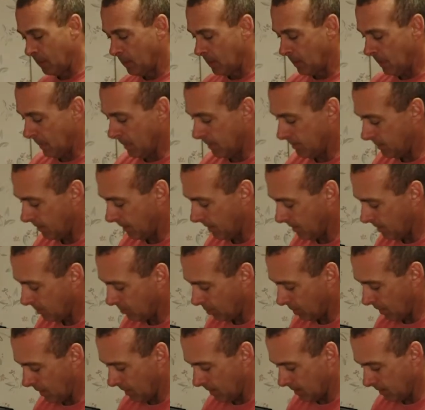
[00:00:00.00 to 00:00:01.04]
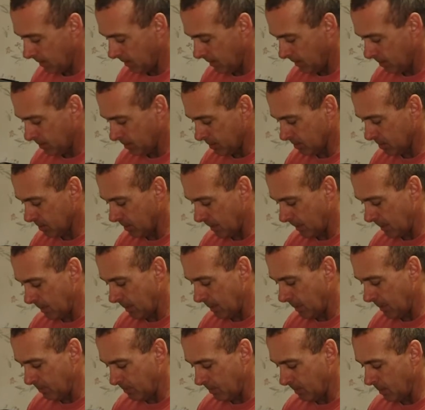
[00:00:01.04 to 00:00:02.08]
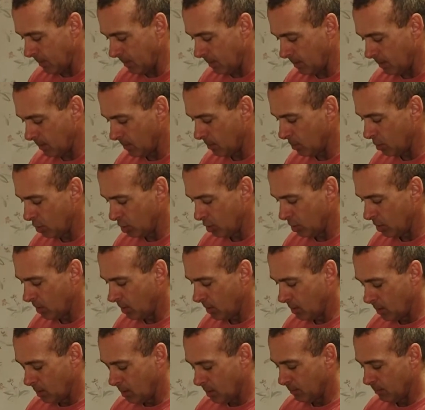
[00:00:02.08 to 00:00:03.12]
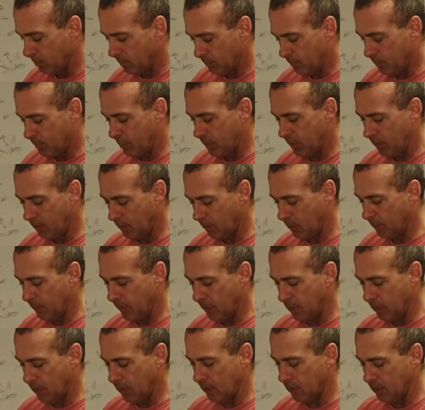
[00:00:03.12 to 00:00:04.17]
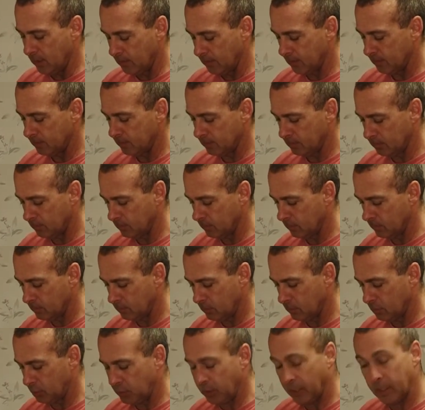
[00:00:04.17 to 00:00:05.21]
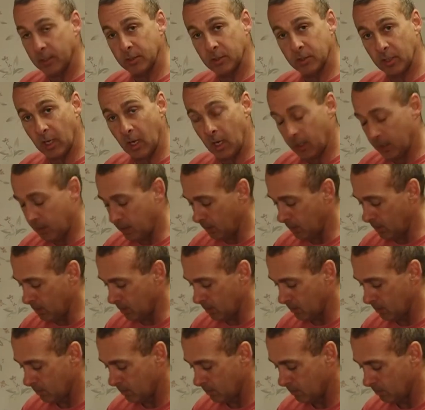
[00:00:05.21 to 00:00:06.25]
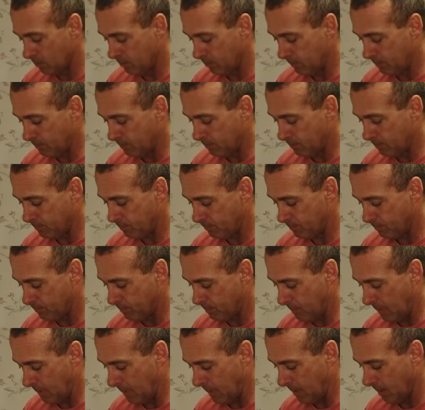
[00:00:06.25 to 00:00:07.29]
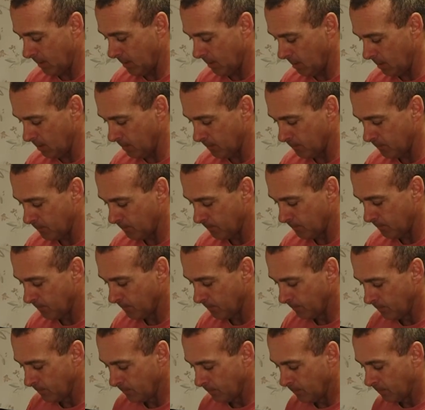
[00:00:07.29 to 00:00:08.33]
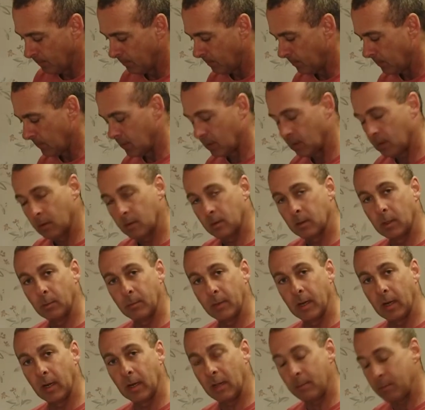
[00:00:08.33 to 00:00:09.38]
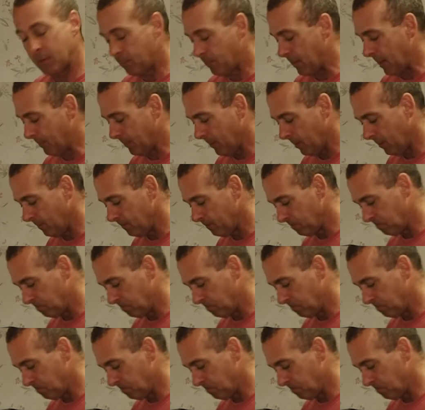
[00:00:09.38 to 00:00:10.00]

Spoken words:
I had taken the broccoli and just cut it up and put a little bit of chicken stock in the pot here, and a little bit of lemon pepper.